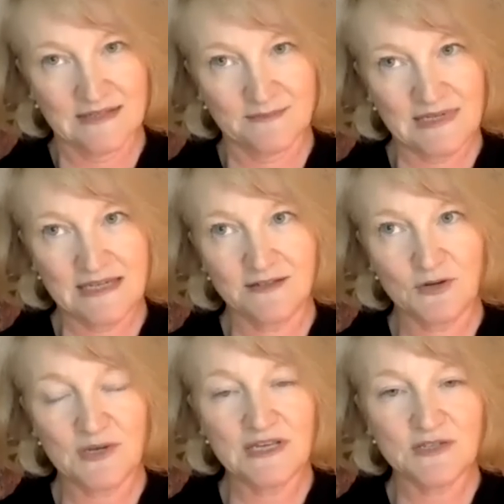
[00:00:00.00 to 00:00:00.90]

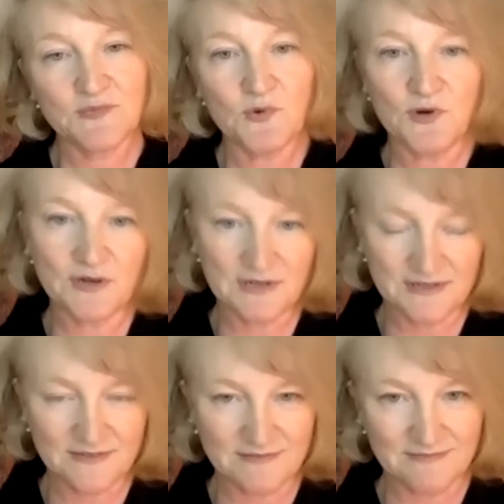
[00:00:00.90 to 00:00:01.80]
His work
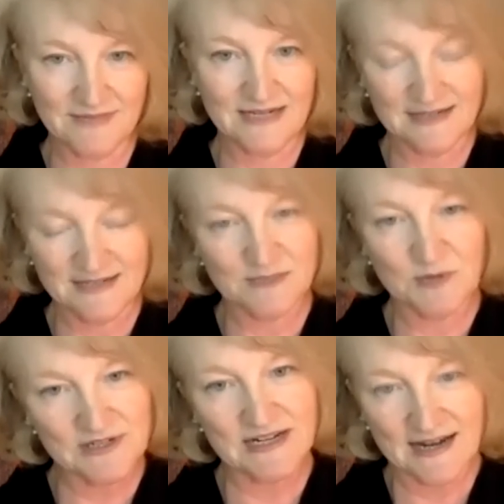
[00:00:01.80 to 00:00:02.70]
and his
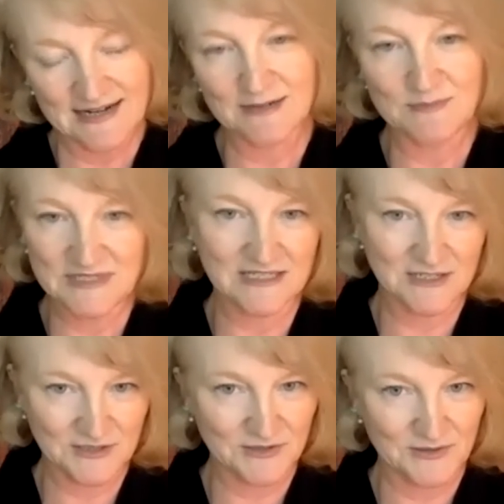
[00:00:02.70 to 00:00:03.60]
book Night in
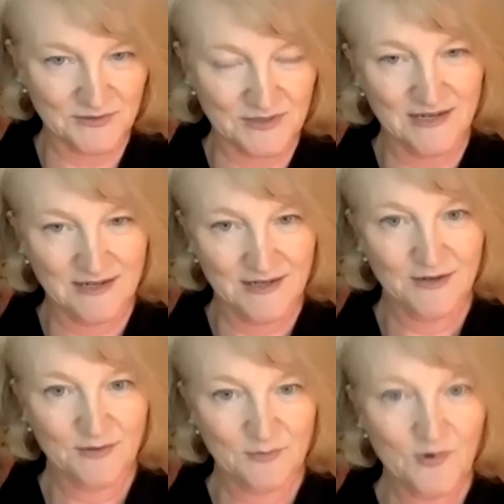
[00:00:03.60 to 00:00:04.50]
particular
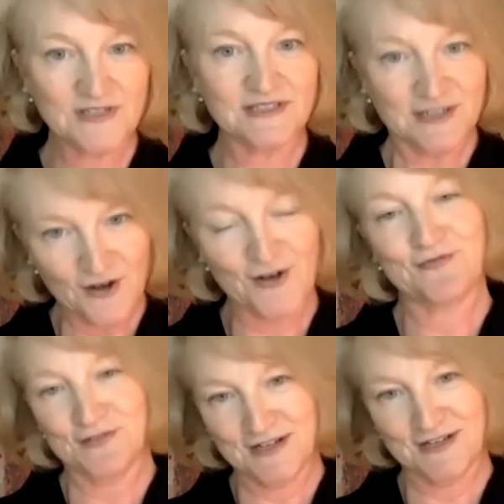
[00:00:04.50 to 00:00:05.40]
was an
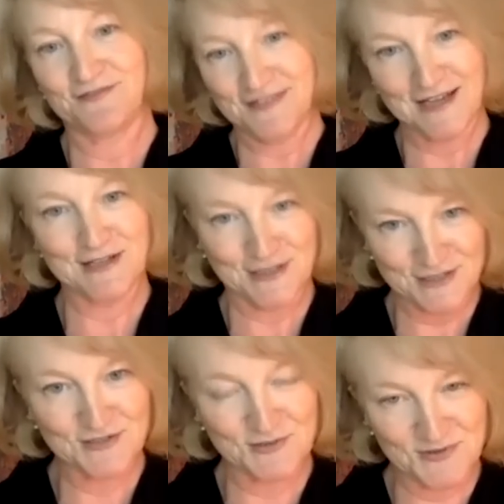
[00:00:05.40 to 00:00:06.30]
offering of telling the
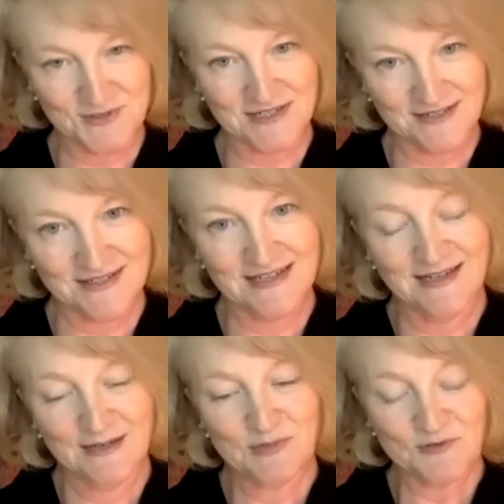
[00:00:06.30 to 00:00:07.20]
story
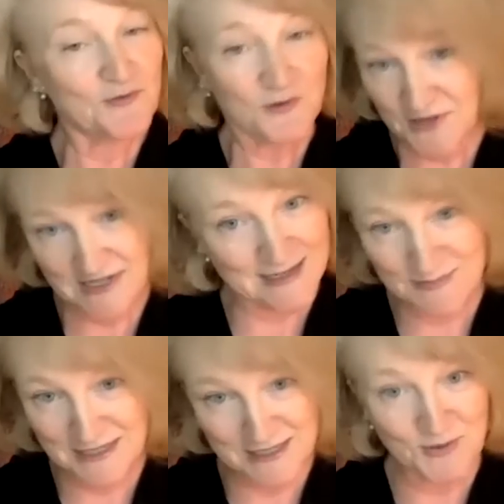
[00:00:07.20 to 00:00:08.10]
before it had
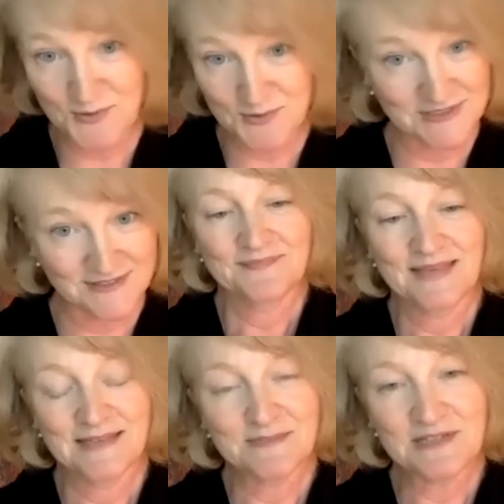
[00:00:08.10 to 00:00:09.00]
been told
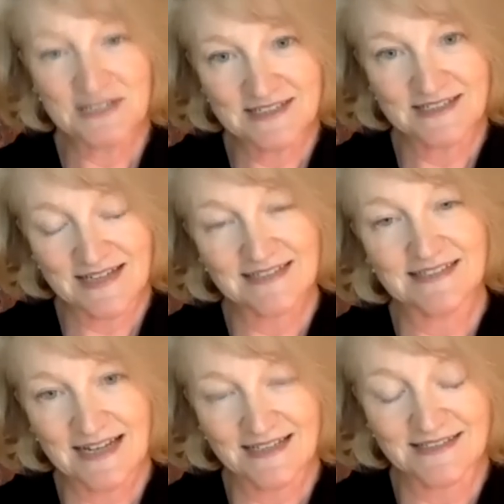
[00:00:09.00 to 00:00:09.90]
as much as it
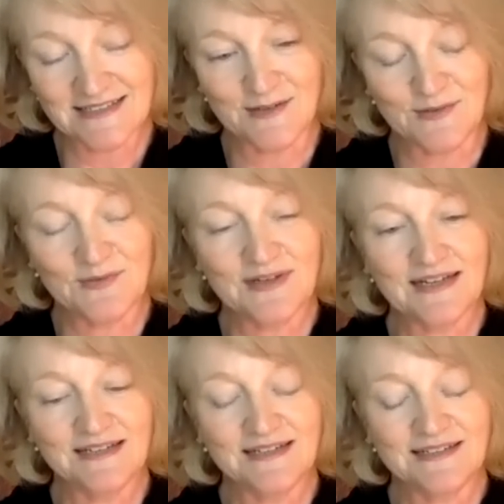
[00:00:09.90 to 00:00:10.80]
has now.
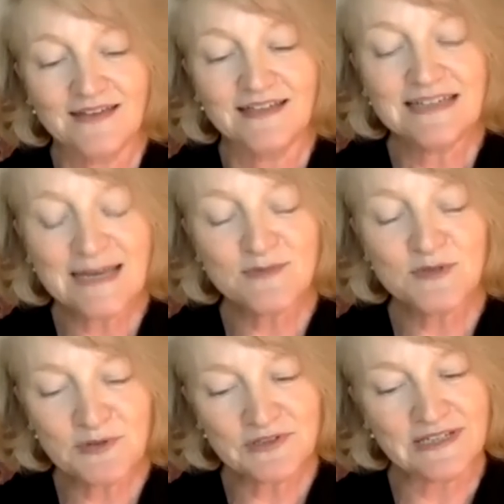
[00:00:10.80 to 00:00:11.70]
And he came
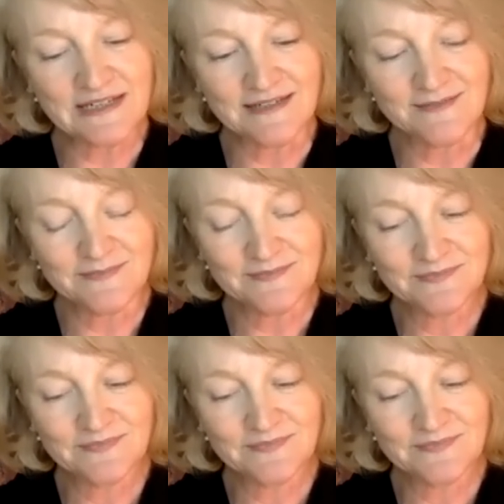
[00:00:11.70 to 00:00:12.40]
to Berlin.